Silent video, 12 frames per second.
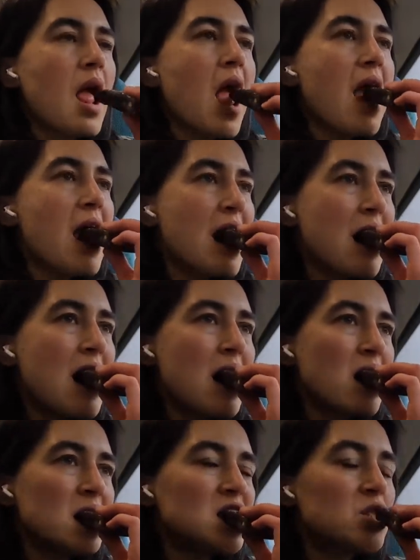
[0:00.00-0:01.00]
at Lewes
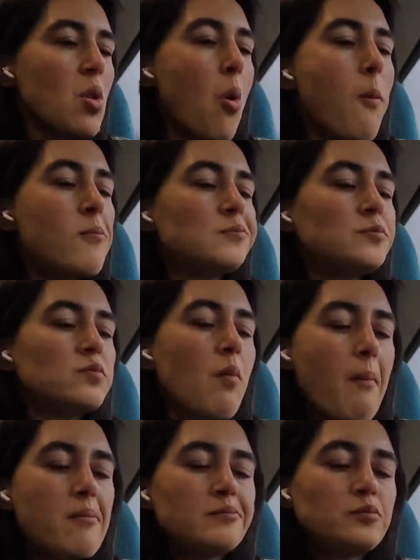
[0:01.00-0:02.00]
onto the train to
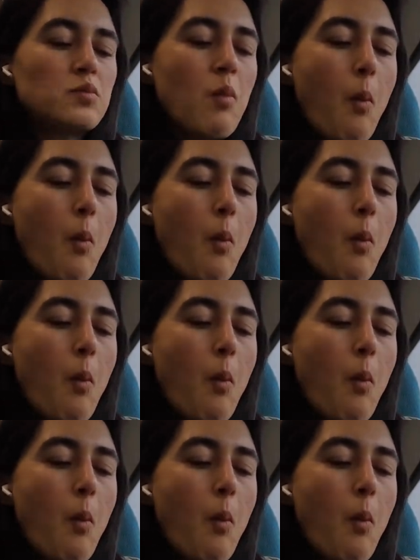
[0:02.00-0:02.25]
Southease to do